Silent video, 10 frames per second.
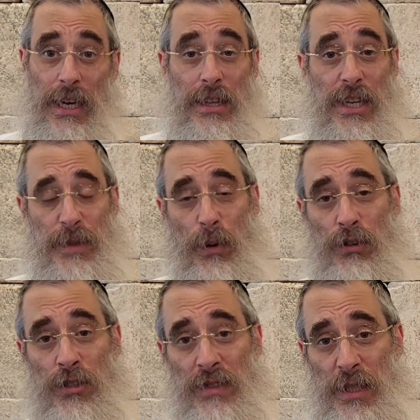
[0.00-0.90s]
The
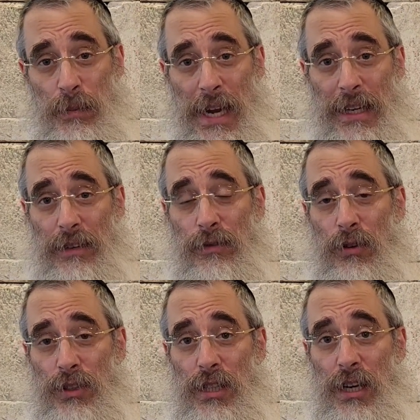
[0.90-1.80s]
expulsion from Spain in
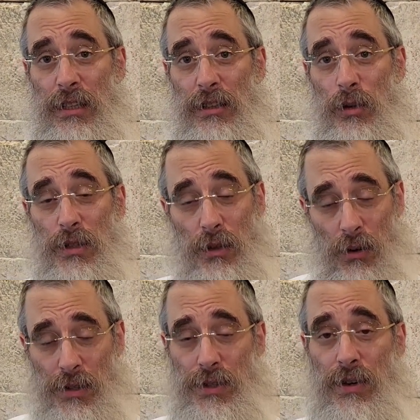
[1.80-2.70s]
1492 was
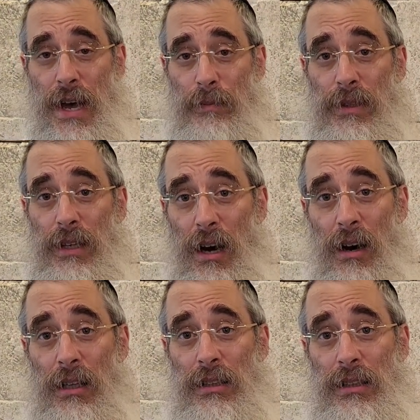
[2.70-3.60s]
also happened
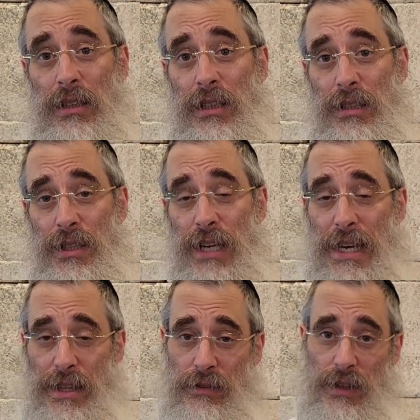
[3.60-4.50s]
on the 9th of